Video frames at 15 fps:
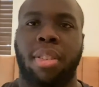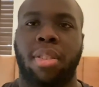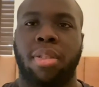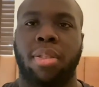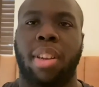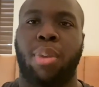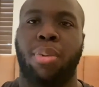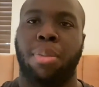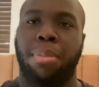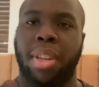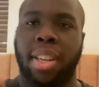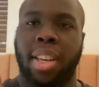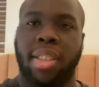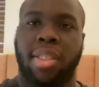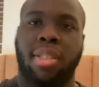So that would have been
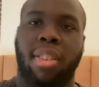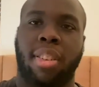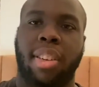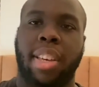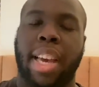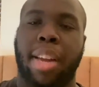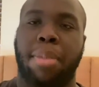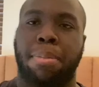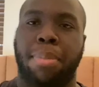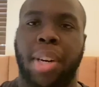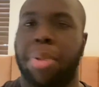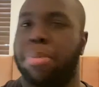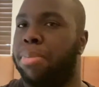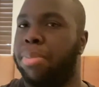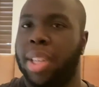nice to look at,
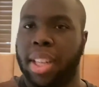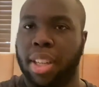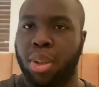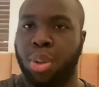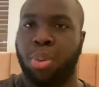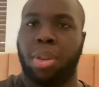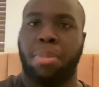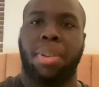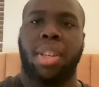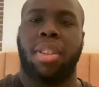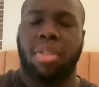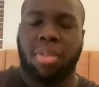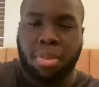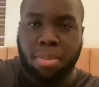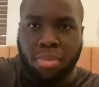but they didn't do it
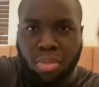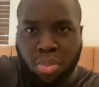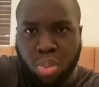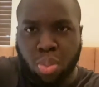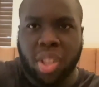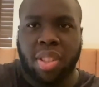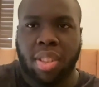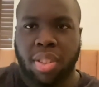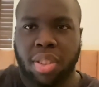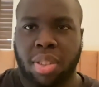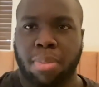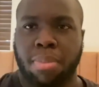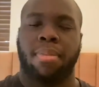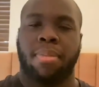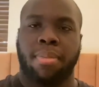because reasons.
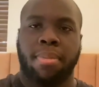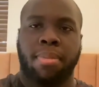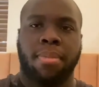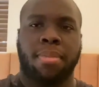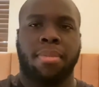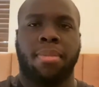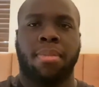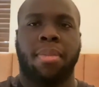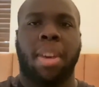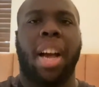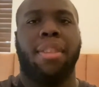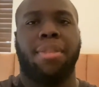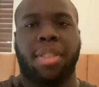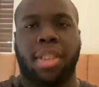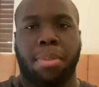
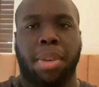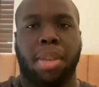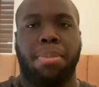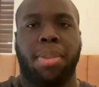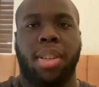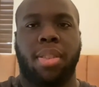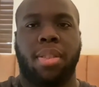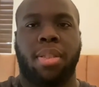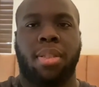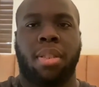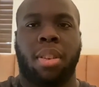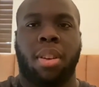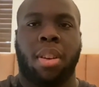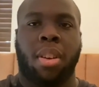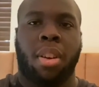I've said my piece.
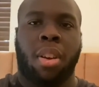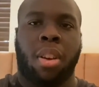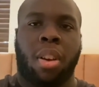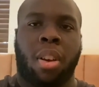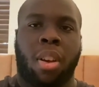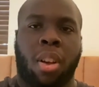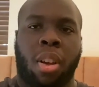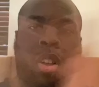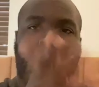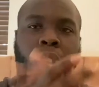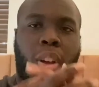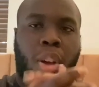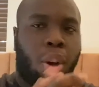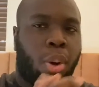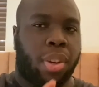
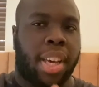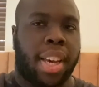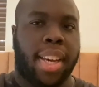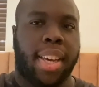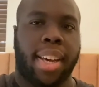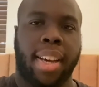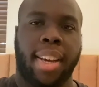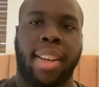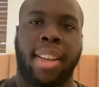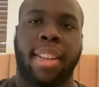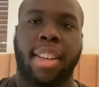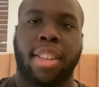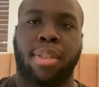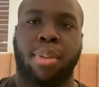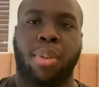Okay,
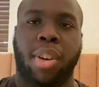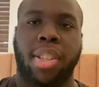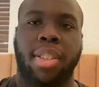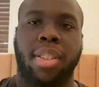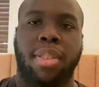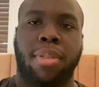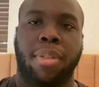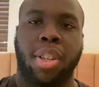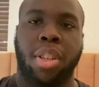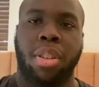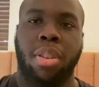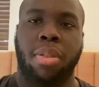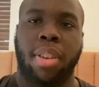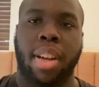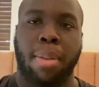thanks for watching this
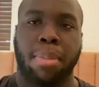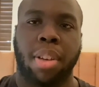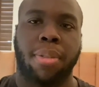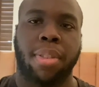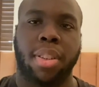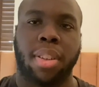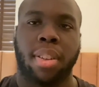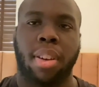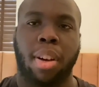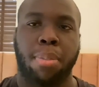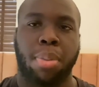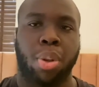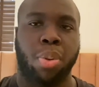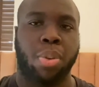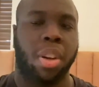video. I'm definitely gonna
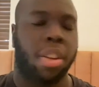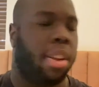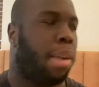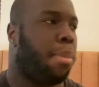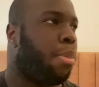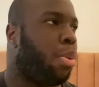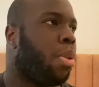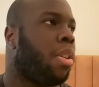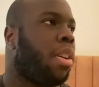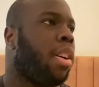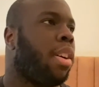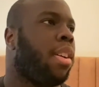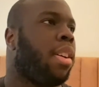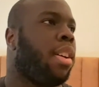upload a lot more.